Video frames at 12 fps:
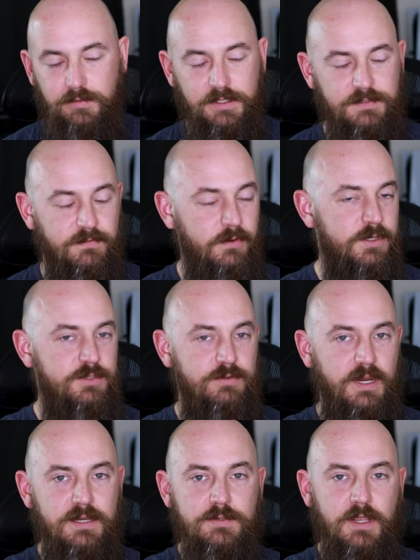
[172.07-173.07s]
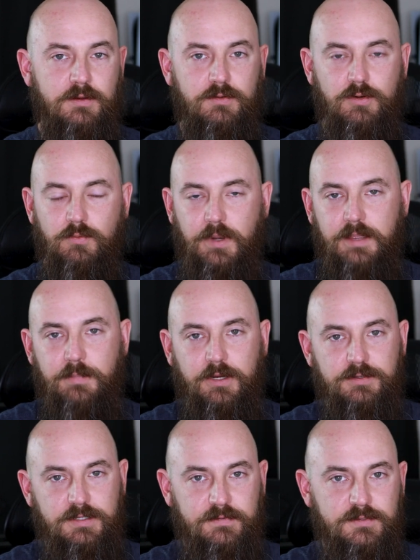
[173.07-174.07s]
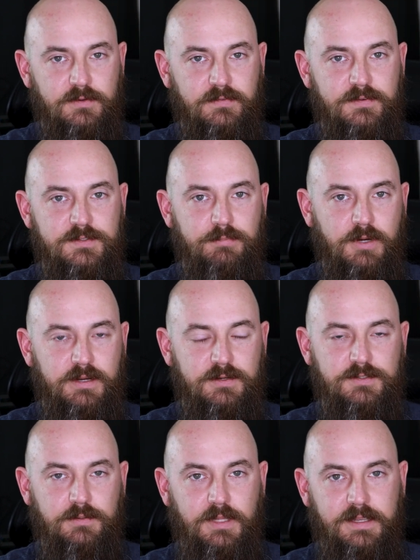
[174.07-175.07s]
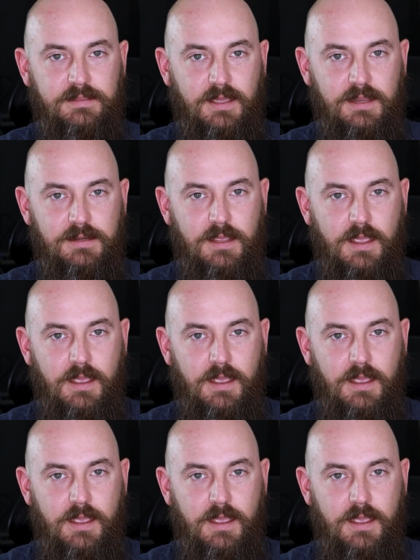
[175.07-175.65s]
It's very strange. I don't know why Microsoft Surface products are like that.